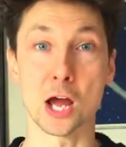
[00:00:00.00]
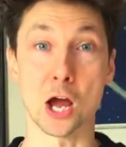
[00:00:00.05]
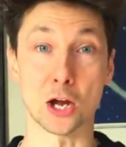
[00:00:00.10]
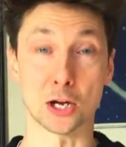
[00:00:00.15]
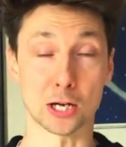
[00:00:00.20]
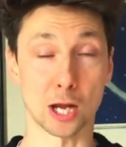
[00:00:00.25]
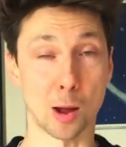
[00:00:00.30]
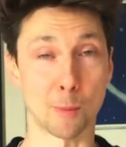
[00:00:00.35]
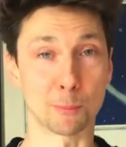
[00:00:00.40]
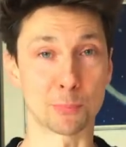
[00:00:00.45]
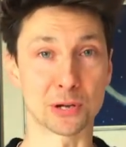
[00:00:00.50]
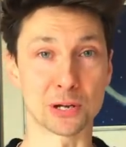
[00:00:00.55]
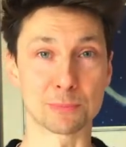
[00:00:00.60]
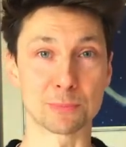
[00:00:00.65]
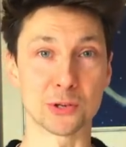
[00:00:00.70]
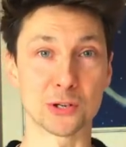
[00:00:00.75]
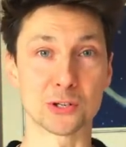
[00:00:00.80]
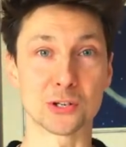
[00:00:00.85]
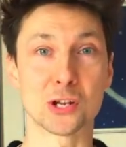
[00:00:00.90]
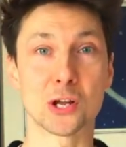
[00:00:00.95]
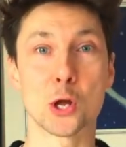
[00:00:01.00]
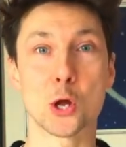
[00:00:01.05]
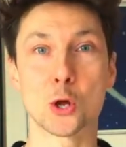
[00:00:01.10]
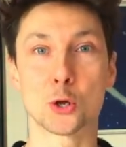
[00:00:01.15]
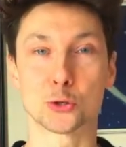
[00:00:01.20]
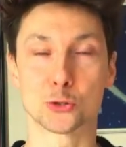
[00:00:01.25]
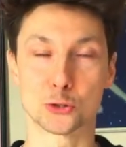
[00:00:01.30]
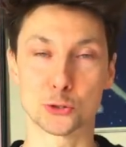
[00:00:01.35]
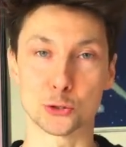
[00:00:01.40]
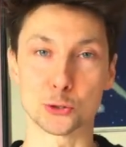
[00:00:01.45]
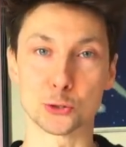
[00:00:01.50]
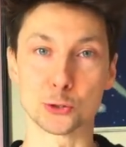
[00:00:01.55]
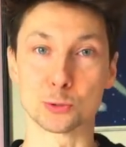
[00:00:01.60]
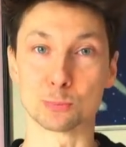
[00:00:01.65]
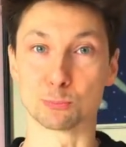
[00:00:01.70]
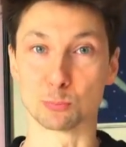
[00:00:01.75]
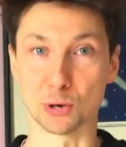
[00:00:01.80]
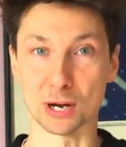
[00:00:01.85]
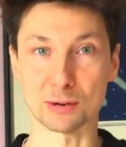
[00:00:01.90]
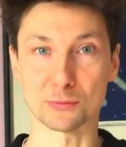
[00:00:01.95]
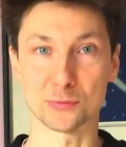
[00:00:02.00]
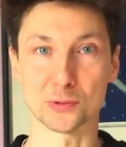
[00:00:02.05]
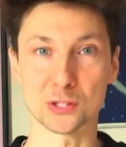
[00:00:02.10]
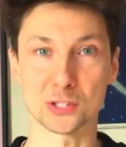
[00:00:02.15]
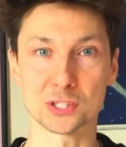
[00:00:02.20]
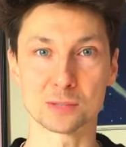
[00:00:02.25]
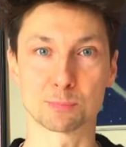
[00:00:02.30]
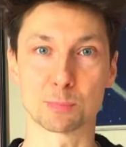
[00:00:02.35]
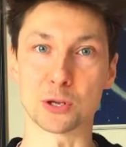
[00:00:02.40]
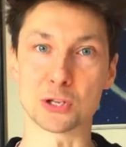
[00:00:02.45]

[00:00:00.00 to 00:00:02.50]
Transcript: accompaniment to breakfast,